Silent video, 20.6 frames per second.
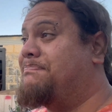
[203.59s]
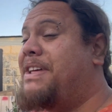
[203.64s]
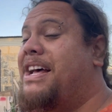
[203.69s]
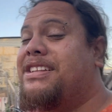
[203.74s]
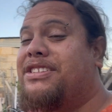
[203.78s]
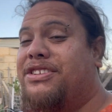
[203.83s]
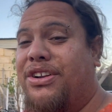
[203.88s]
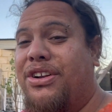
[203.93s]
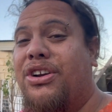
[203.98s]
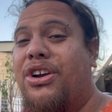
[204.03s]

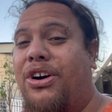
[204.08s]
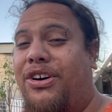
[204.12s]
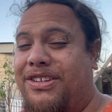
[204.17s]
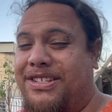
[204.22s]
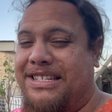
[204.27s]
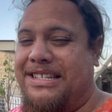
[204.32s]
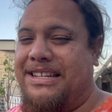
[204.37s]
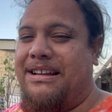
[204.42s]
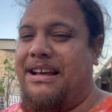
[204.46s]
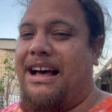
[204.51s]
That's going to
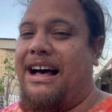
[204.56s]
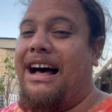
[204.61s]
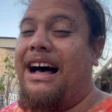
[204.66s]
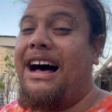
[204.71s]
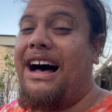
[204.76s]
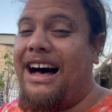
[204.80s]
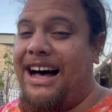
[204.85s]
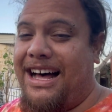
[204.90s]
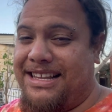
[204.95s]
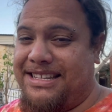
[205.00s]
cost
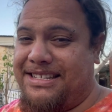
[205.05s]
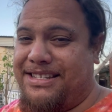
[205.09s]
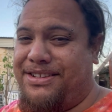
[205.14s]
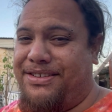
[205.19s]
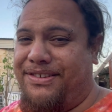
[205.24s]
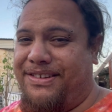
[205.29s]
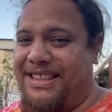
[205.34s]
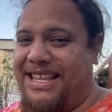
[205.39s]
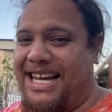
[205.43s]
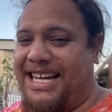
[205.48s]
us
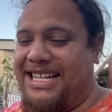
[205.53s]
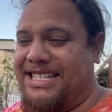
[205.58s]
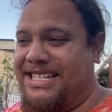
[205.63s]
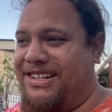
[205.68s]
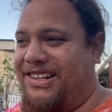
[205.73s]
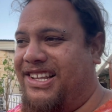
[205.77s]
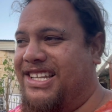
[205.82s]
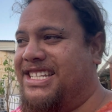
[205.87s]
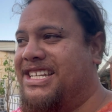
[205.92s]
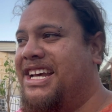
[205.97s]

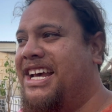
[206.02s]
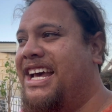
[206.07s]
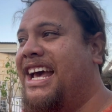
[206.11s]
$2,000.